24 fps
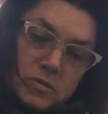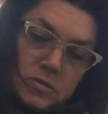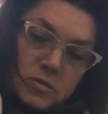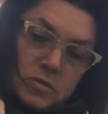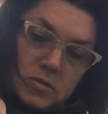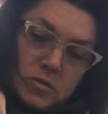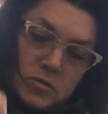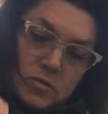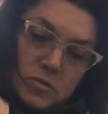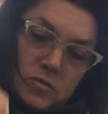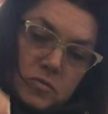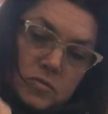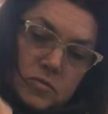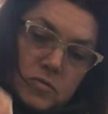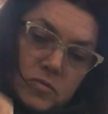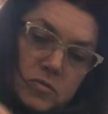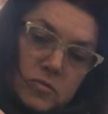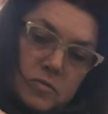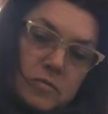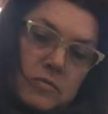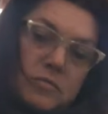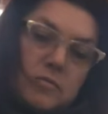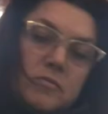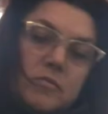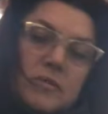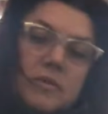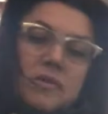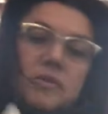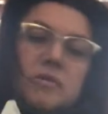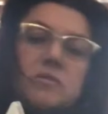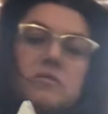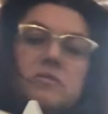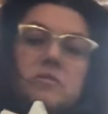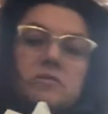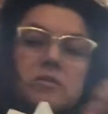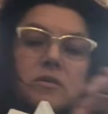2, oh wait,
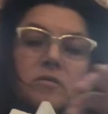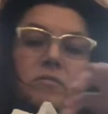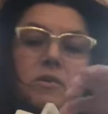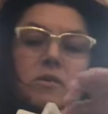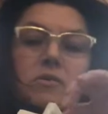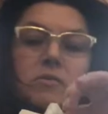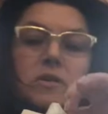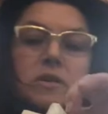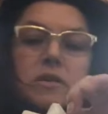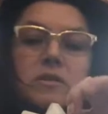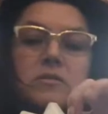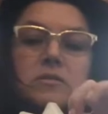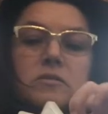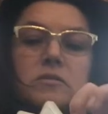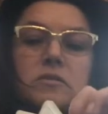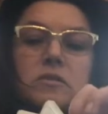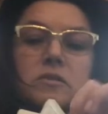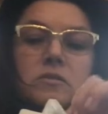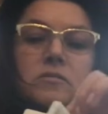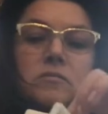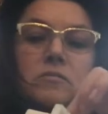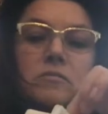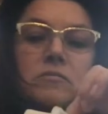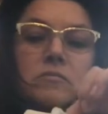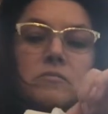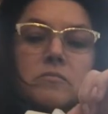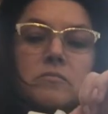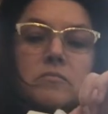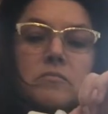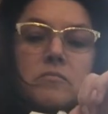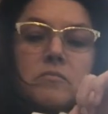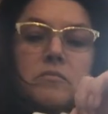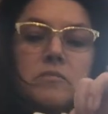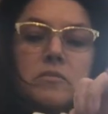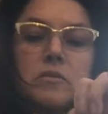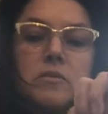this is coming out kind of slow
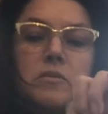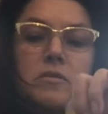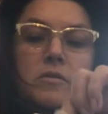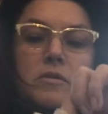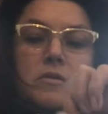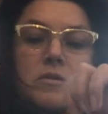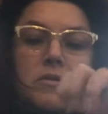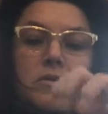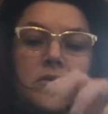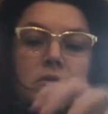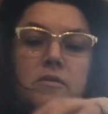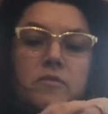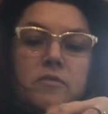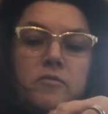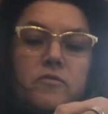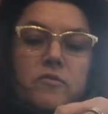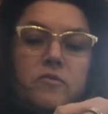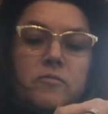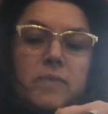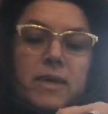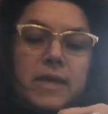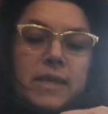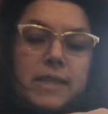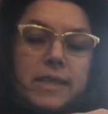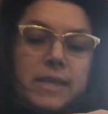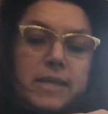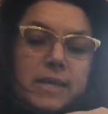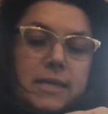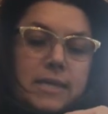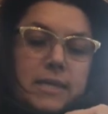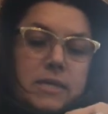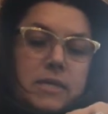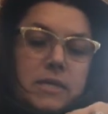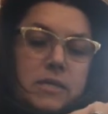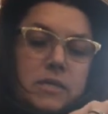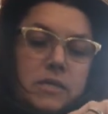for my
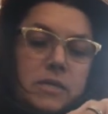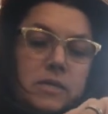liking.